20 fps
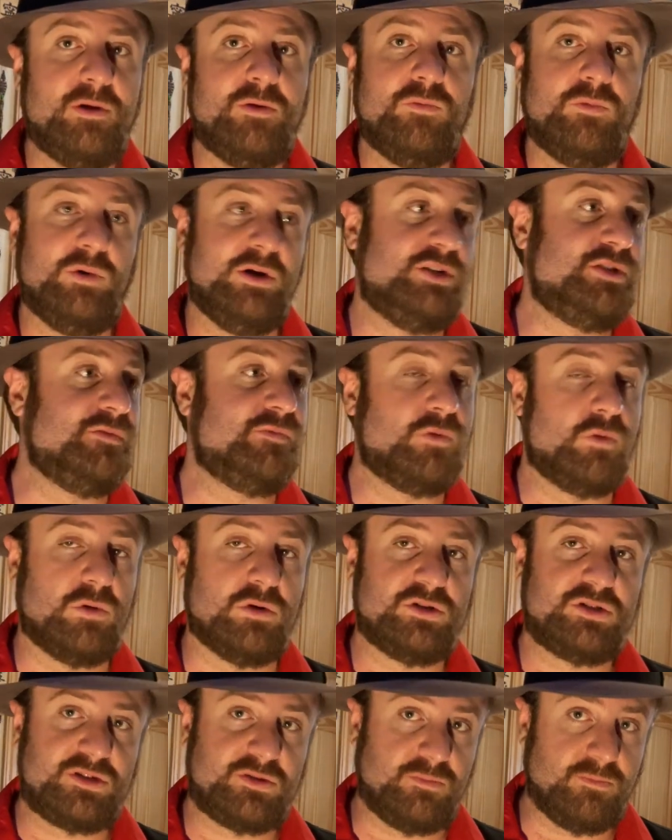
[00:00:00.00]
which of
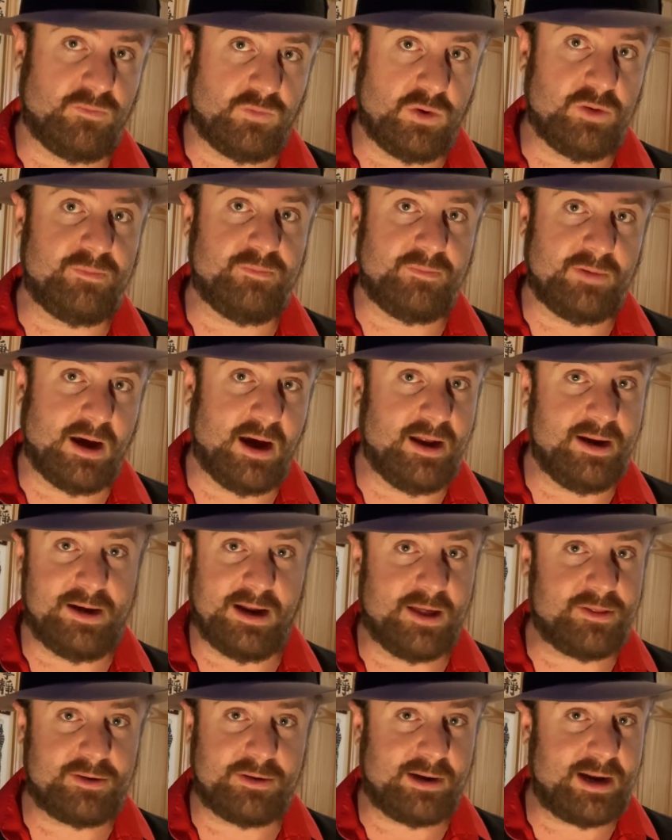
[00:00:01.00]
course would, in
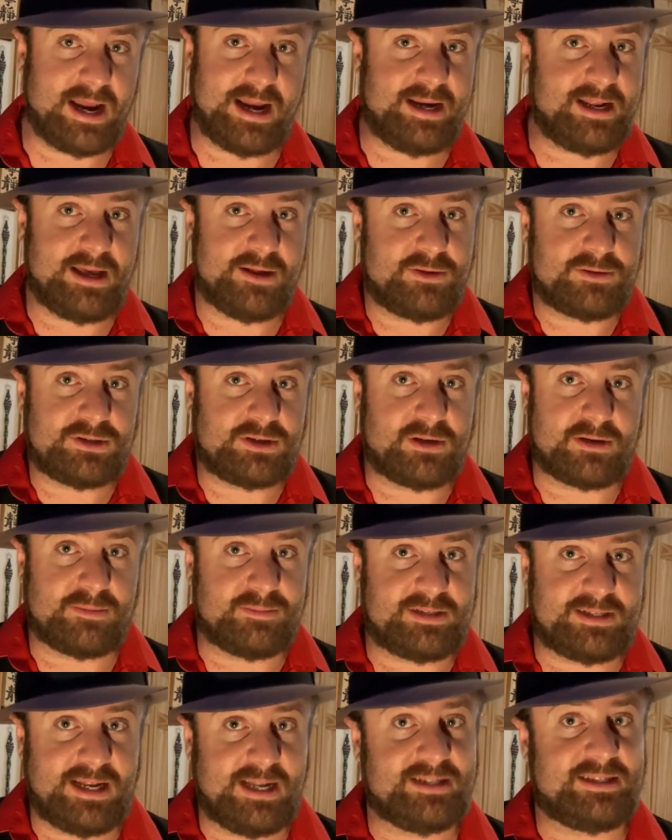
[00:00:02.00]
other, any other
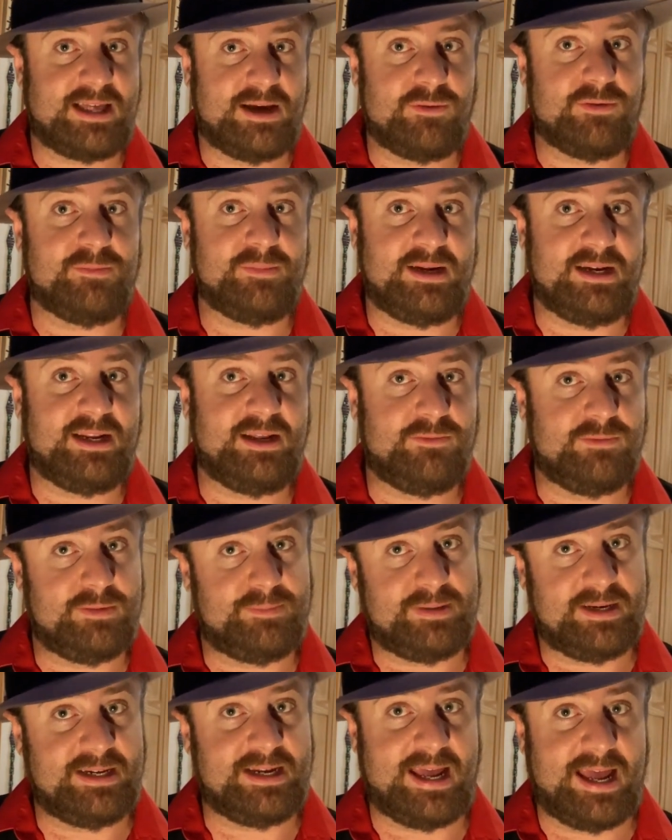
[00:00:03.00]
circumstance, that would mean he would
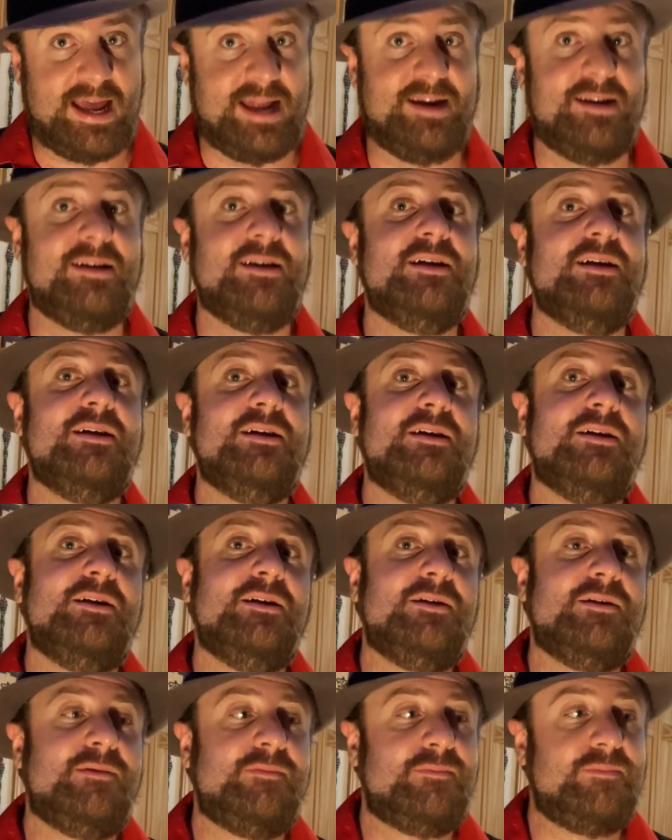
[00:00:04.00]
be dead.
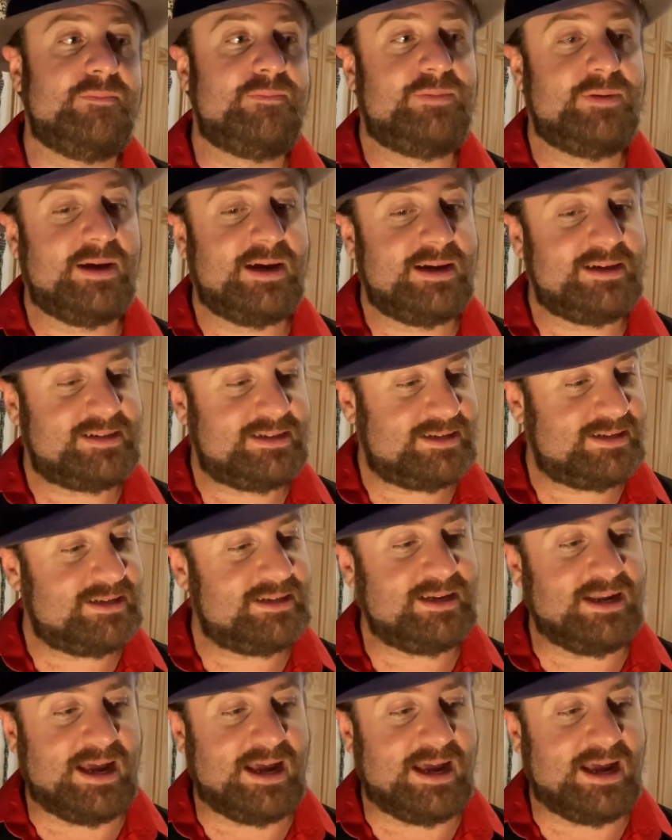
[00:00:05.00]
But